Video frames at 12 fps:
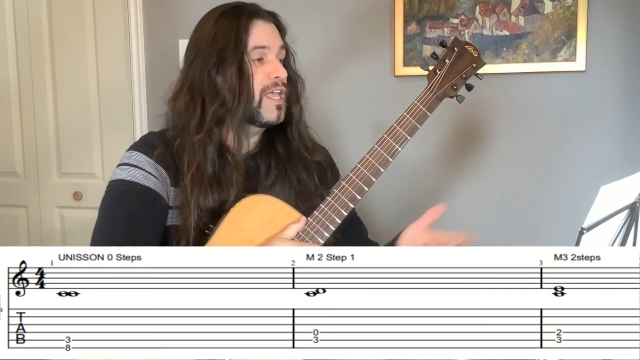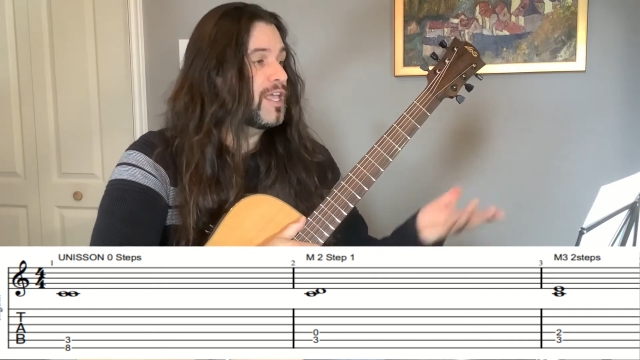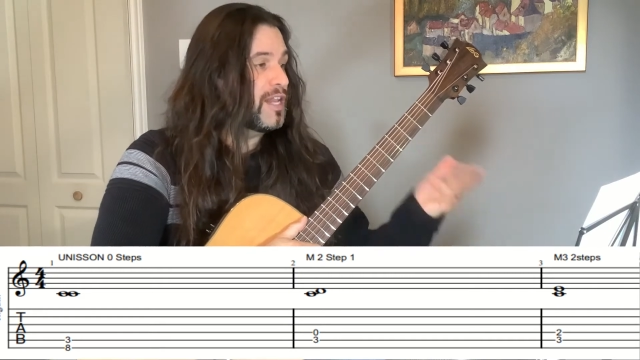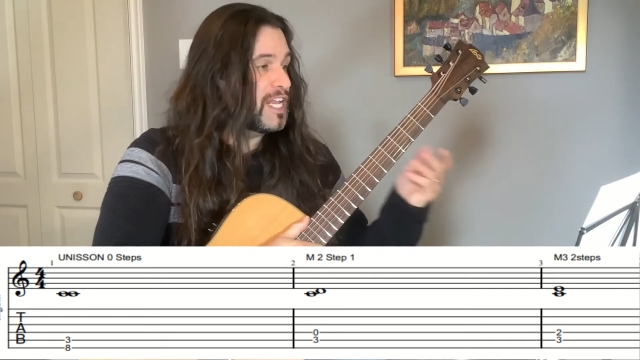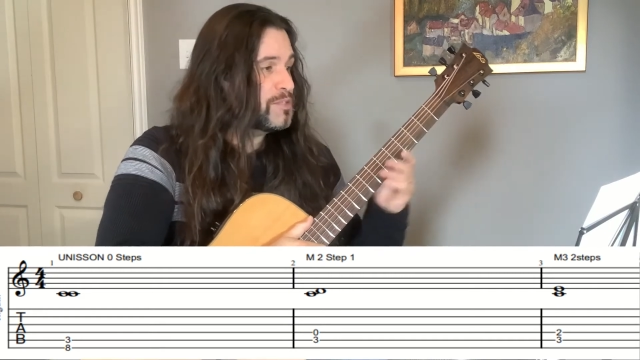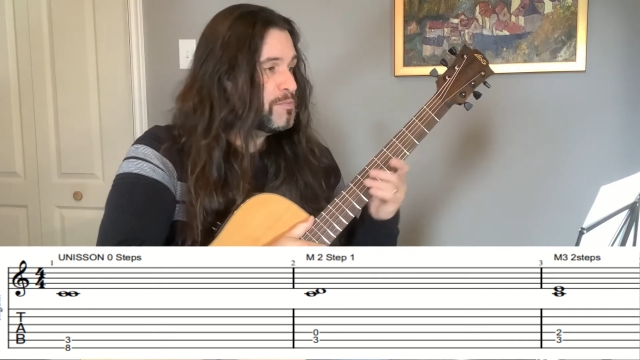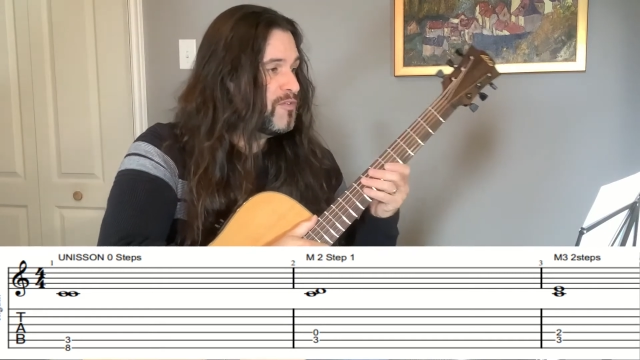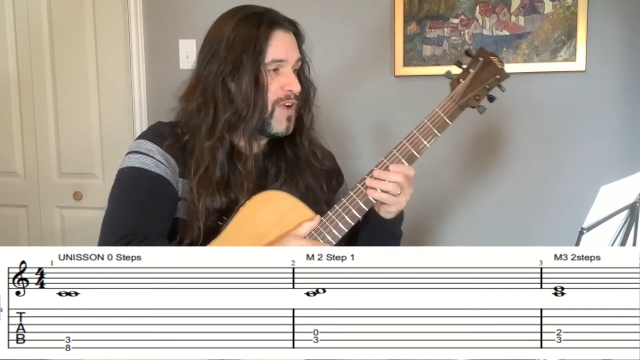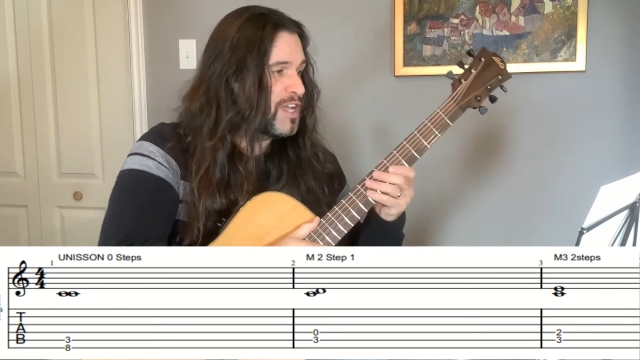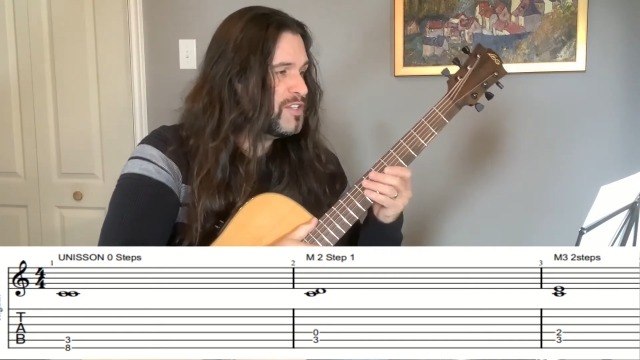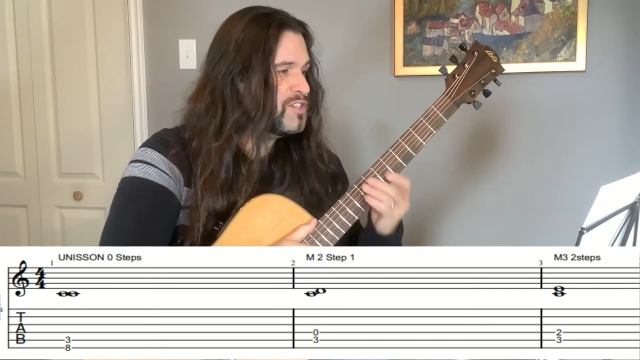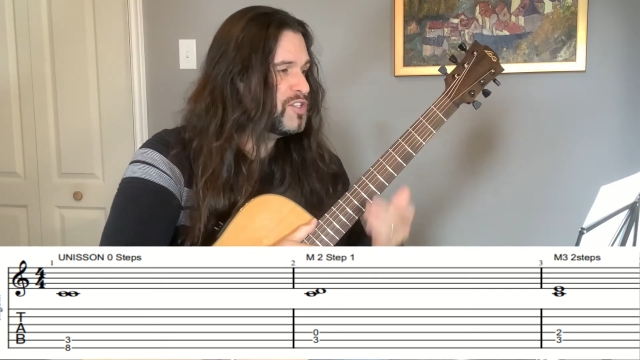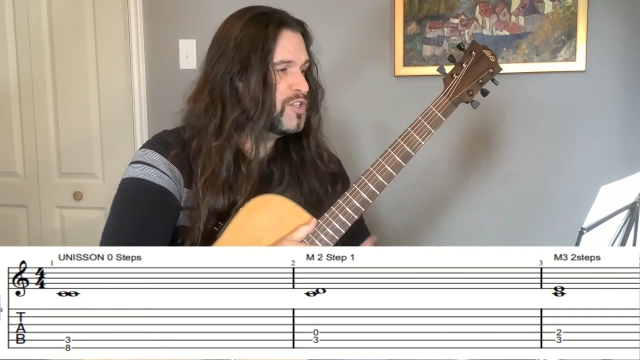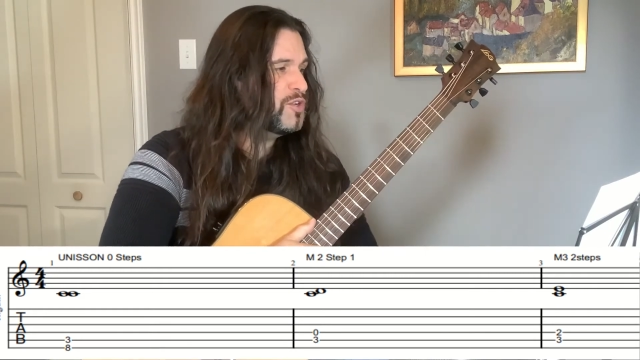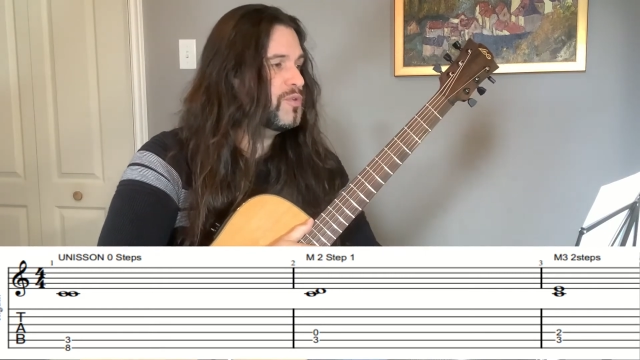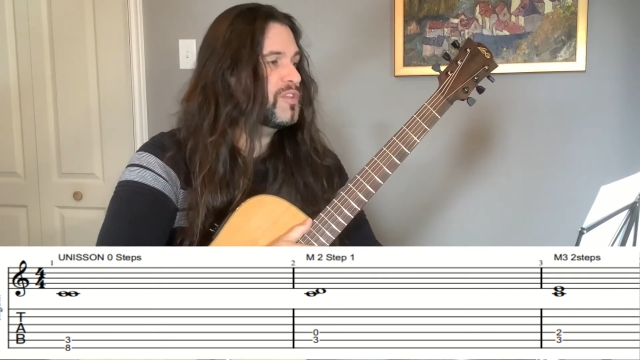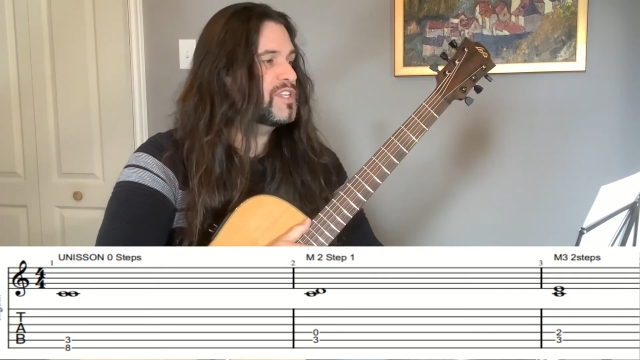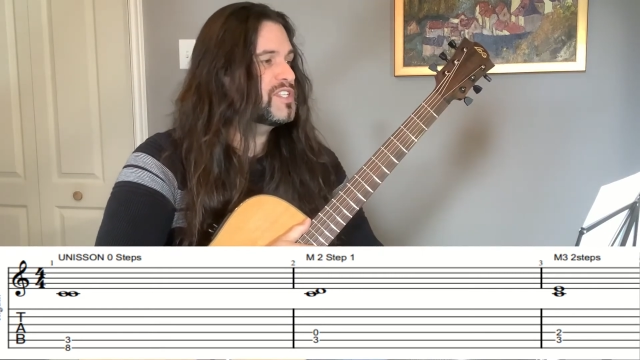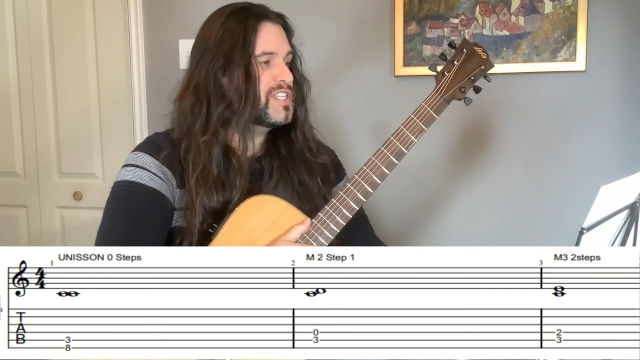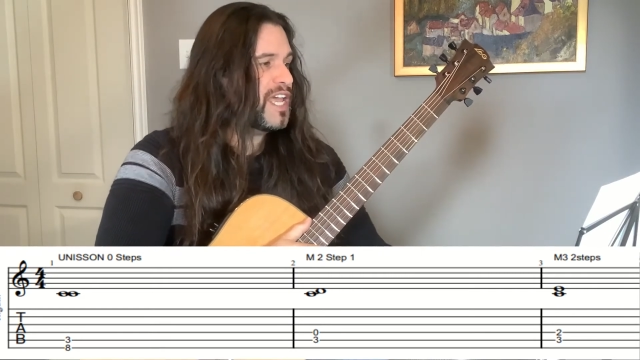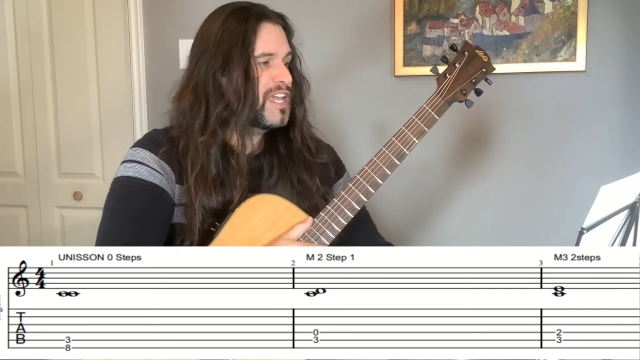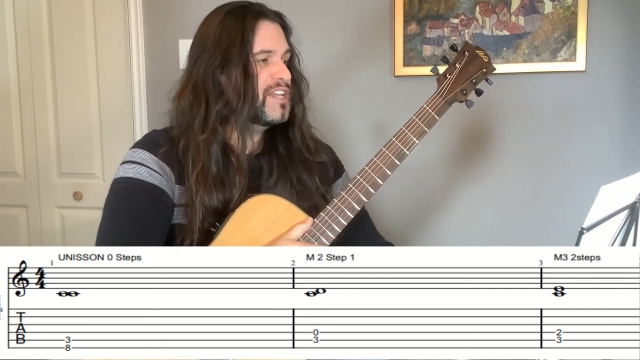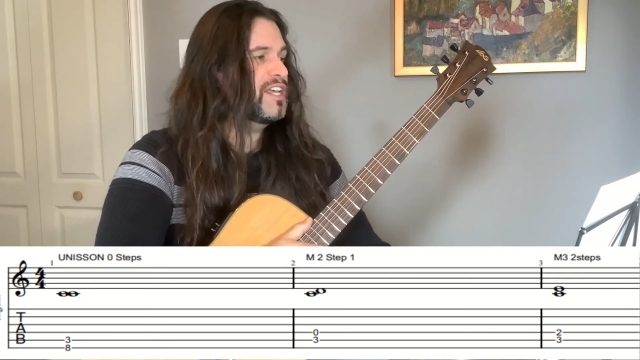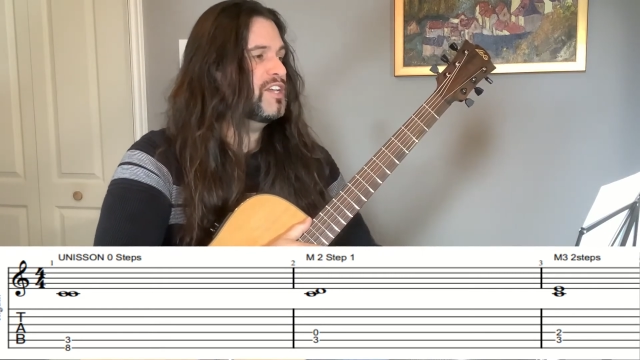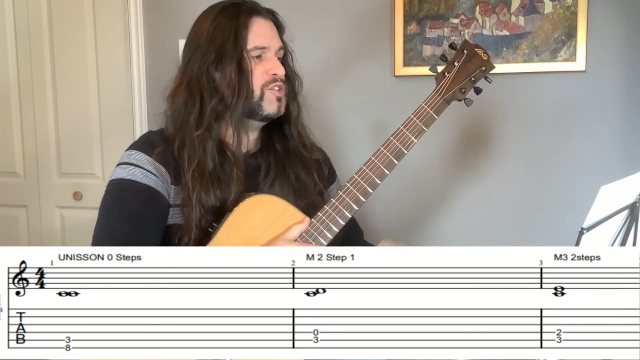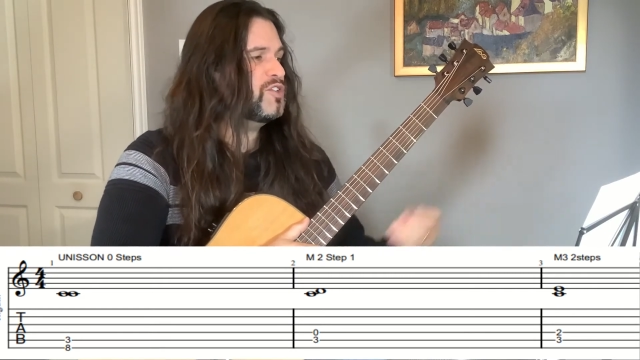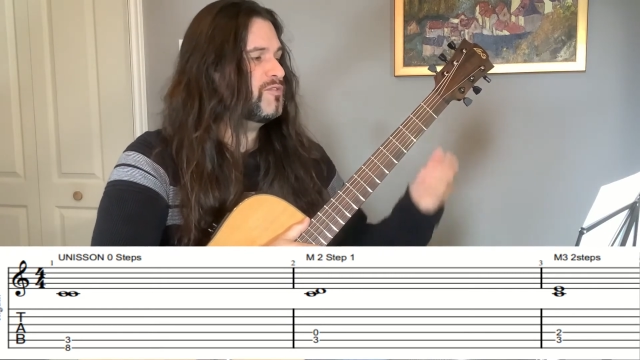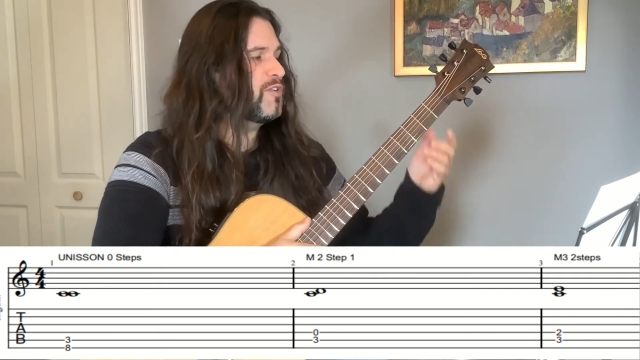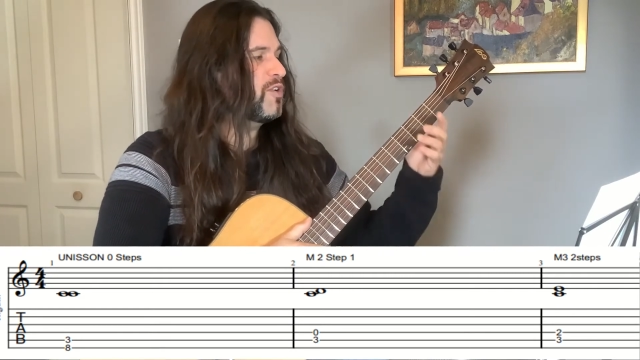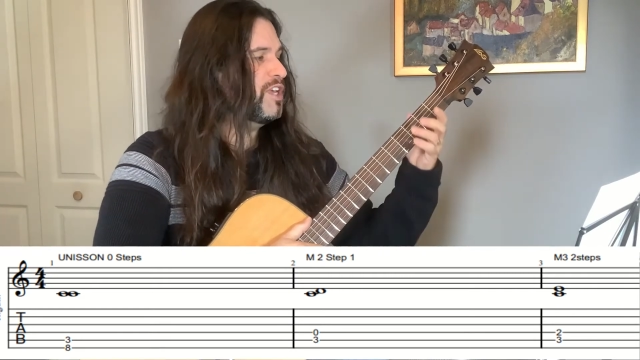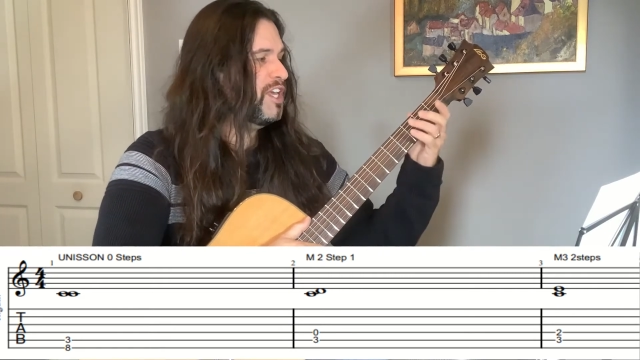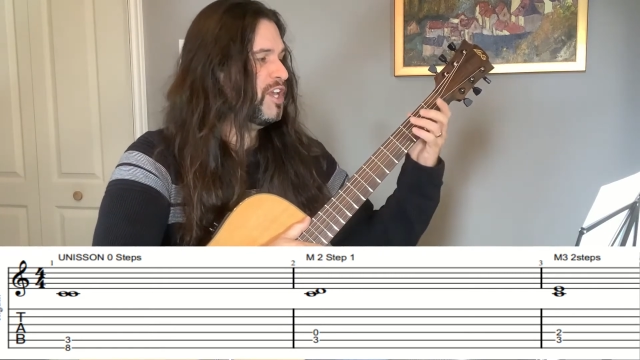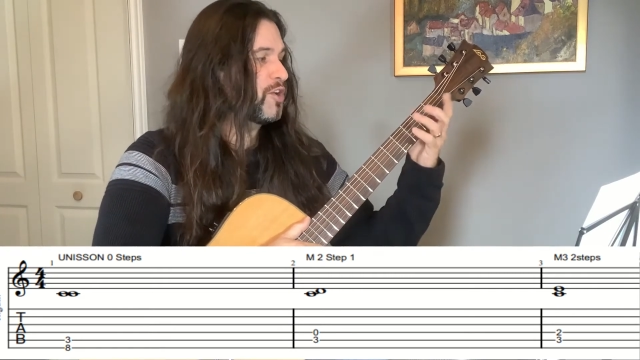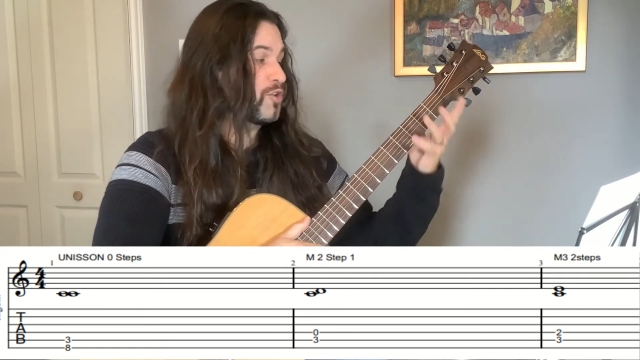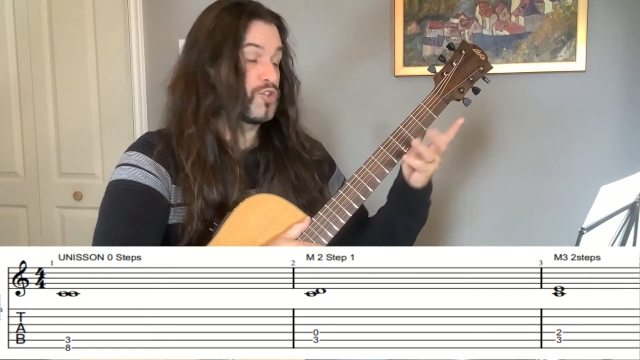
Let's move on to the second interval here.